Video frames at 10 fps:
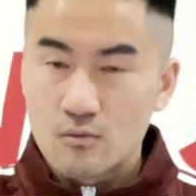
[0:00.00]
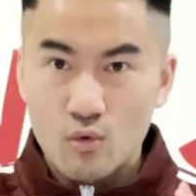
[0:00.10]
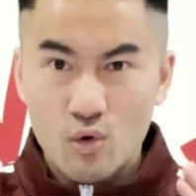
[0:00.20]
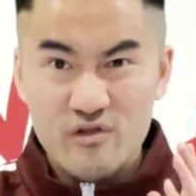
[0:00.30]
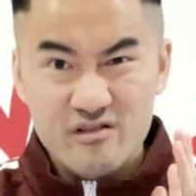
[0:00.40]

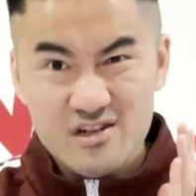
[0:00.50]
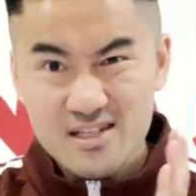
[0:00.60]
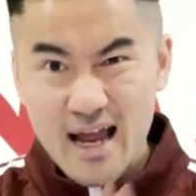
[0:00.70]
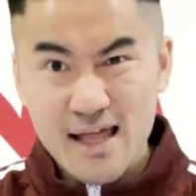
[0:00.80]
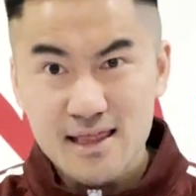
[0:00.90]
or they're
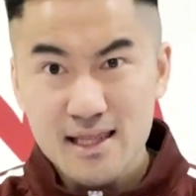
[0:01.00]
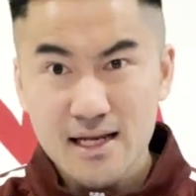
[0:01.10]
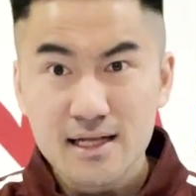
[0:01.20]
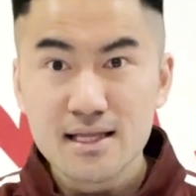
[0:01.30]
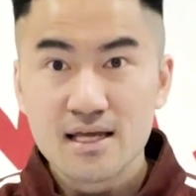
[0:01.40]
just
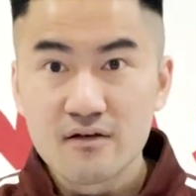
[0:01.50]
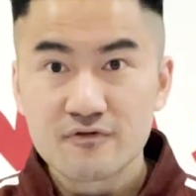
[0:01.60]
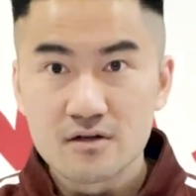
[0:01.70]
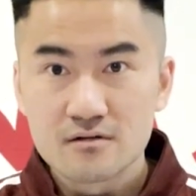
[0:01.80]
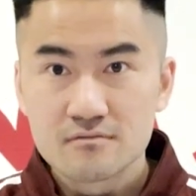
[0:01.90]
athletically
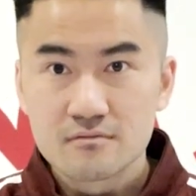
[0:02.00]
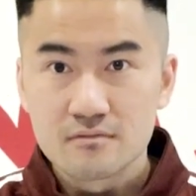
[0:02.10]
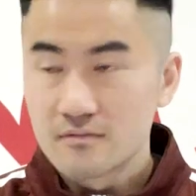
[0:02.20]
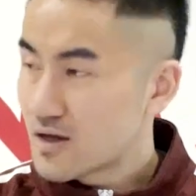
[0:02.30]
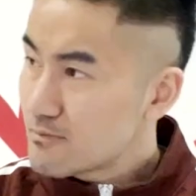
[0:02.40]
gifted,
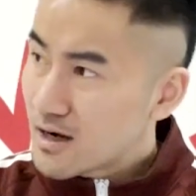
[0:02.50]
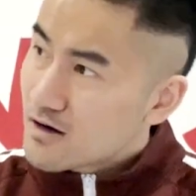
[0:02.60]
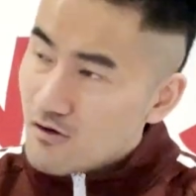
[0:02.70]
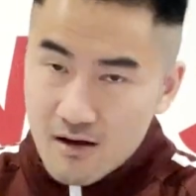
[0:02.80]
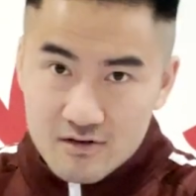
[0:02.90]
they might
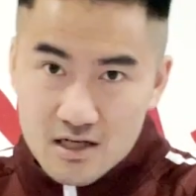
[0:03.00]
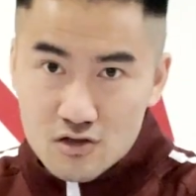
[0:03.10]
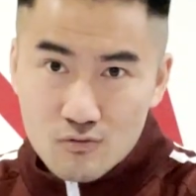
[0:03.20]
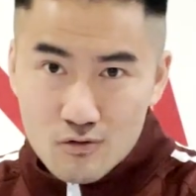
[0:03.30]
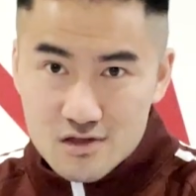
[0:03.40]
gravitate
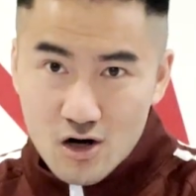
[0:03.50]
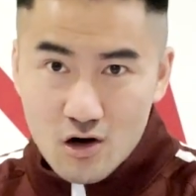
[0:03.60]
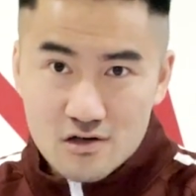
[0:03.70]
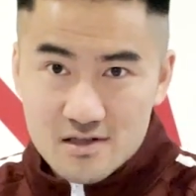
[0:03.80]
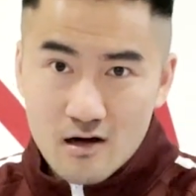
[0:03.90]
towards a
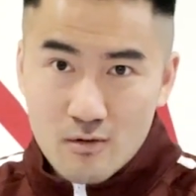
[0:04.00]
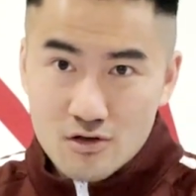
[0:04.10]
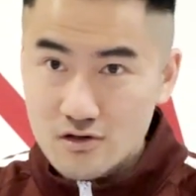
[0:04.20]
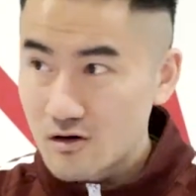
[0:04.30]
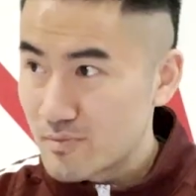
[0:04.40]
hard style
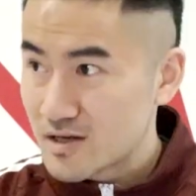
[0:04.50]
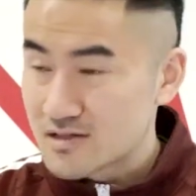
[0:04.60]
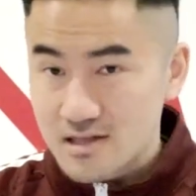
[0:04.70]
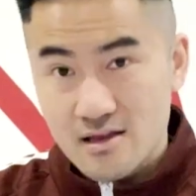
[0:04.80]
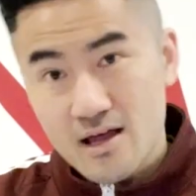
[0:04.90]
martial art
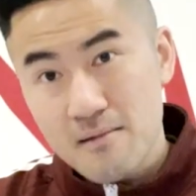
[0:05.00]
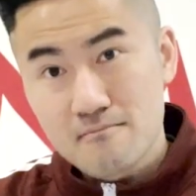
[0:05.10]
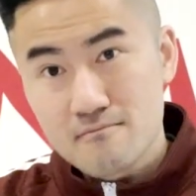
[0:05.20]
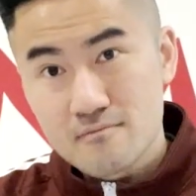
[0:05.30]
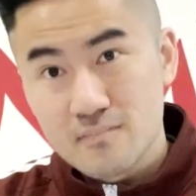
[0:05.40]
because to
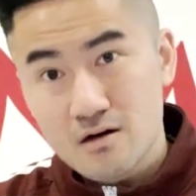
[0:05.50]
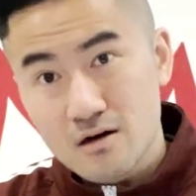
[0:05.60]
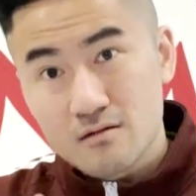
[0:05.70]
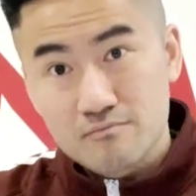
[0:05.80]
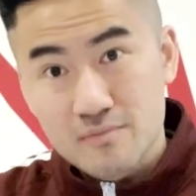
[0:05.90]
them, they're
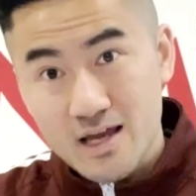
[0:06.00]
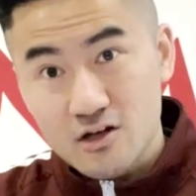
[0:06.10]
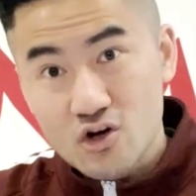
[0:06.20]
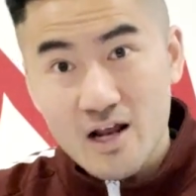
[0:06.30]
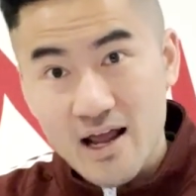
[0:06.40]
going to get
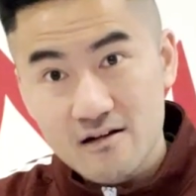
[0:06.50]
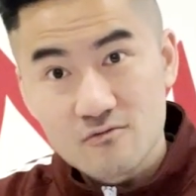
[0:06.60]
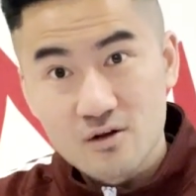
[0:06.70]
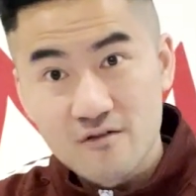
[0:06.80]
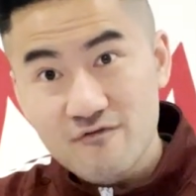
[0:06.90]
good at it
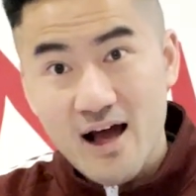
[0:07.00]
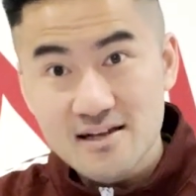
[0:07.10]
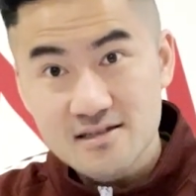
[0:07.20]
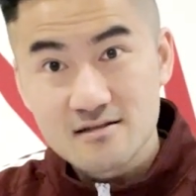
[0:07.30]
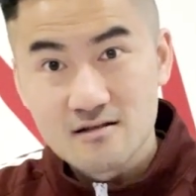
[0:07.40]
really
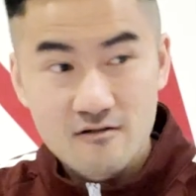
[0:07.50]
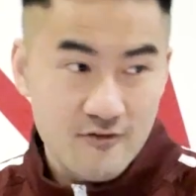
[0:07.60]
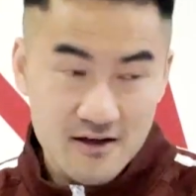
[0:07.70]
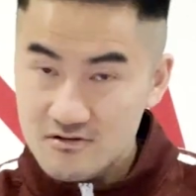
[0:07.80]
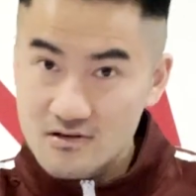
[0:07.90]
fast,
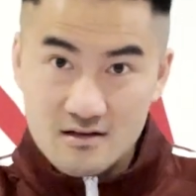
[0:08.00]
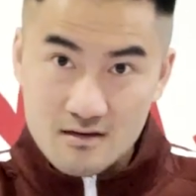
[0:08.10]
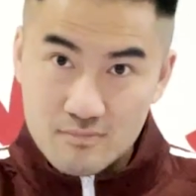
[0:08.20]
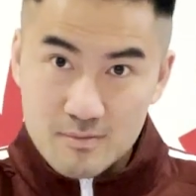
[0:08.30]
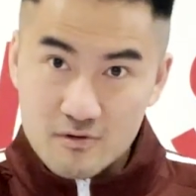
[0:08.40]
faster than
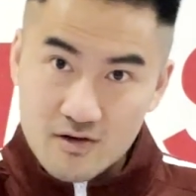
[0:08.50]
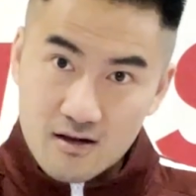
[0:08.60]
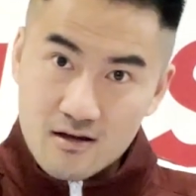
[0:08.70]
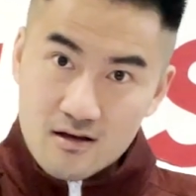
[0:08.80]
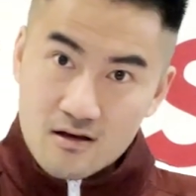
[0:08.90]
the people
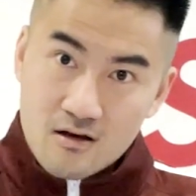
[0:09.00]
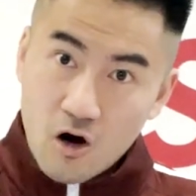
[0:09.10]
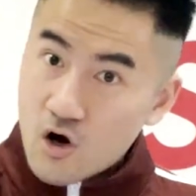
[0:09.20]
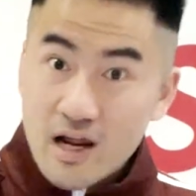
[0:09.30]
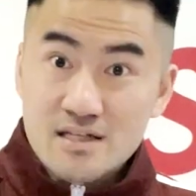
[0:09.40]
that
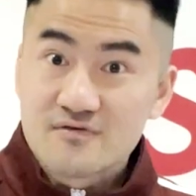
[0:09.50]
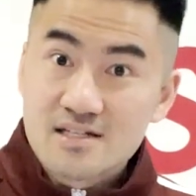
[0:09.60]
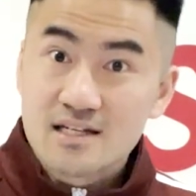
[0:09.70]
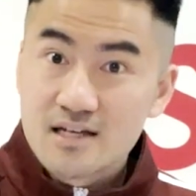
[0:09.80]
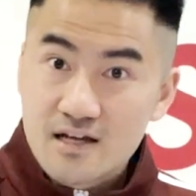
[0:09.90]
aren't as
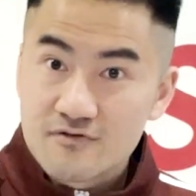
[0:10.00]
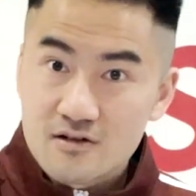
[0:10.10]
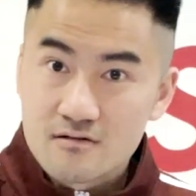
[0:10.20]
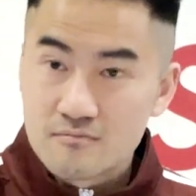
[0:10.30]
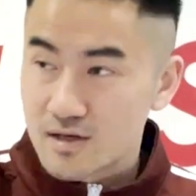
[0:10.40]
physically
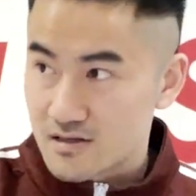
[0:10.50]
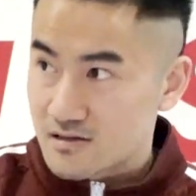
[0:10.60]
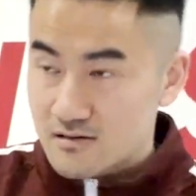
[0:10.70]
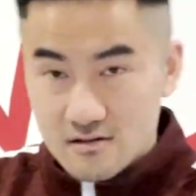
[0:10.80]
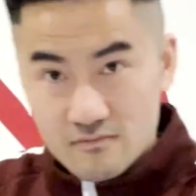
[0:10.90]
gifted,
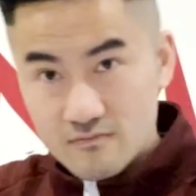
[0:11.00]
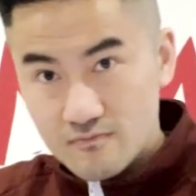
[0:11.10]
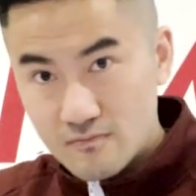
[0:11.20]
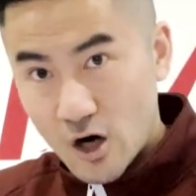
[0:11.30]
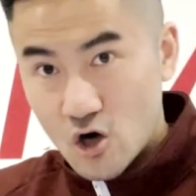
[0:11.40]
because
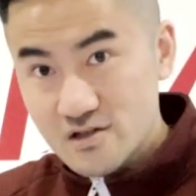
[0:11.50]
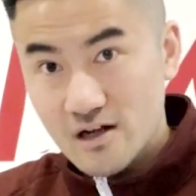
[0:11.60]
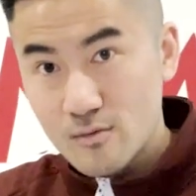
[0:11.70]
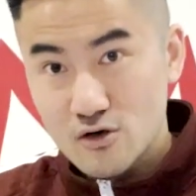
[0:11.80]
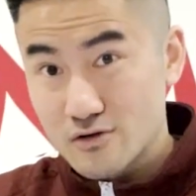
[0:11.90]
hard
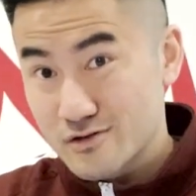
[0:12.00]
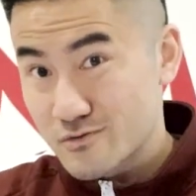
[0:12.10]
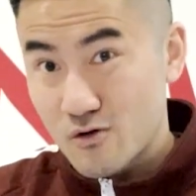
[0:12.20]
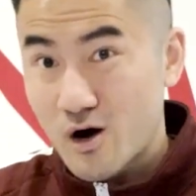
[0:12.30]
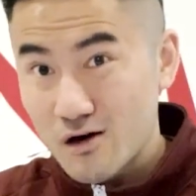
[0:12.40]
style martial arts
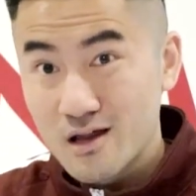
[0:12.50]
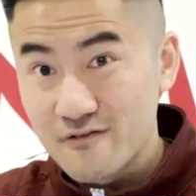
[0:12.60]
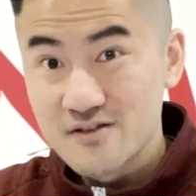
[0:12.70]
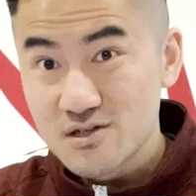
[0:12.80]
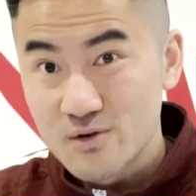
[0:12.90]
require a lot
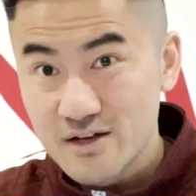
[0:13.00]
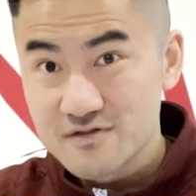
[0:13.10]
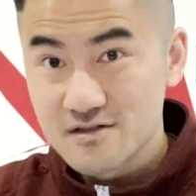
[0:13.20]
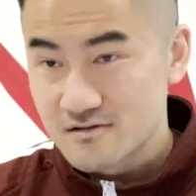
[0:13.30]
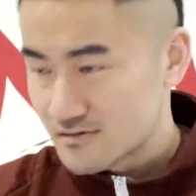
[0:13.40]
of physical
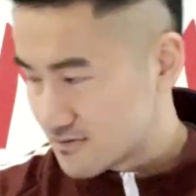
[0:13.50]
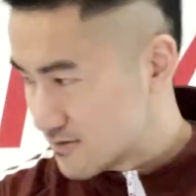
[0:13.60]
gifts.